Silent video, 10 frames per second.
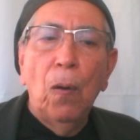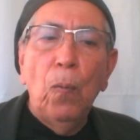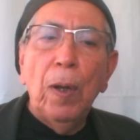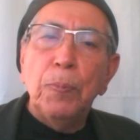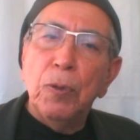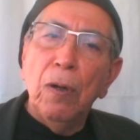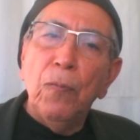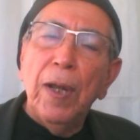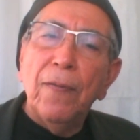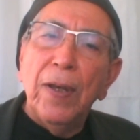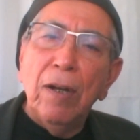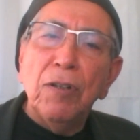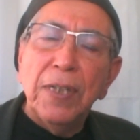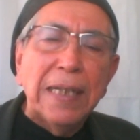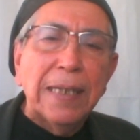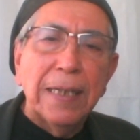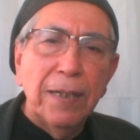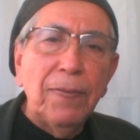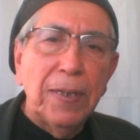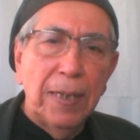We observe we have inner
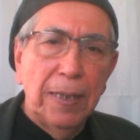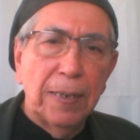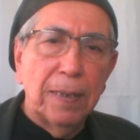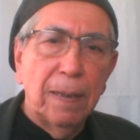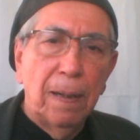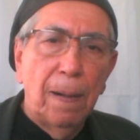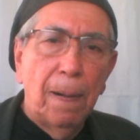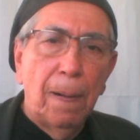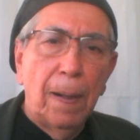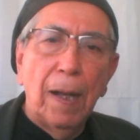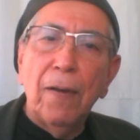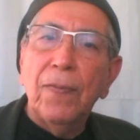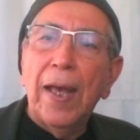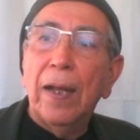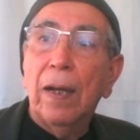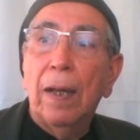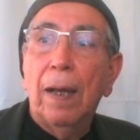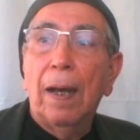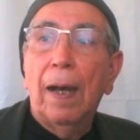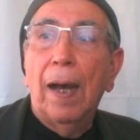sensitivities of that.
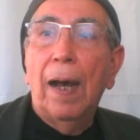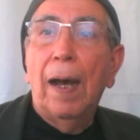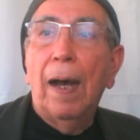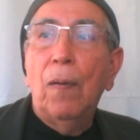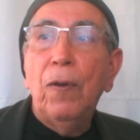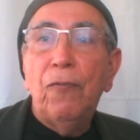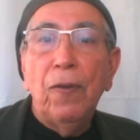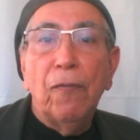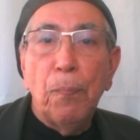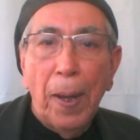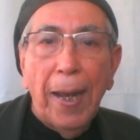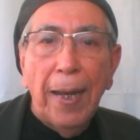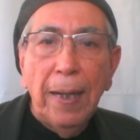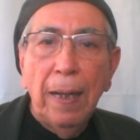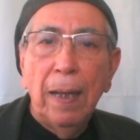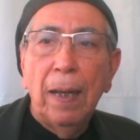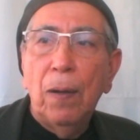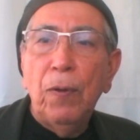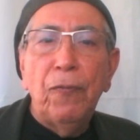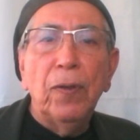We feel pain,
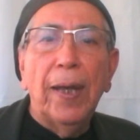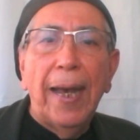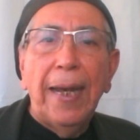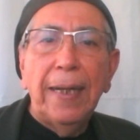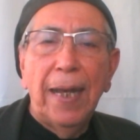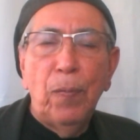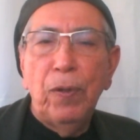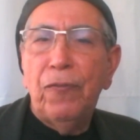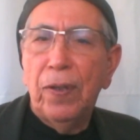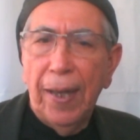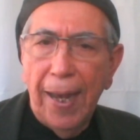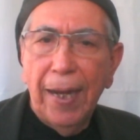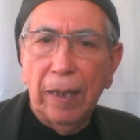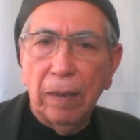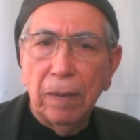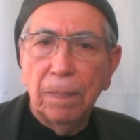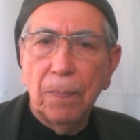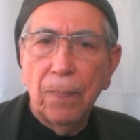we feel hate, and we feel anger.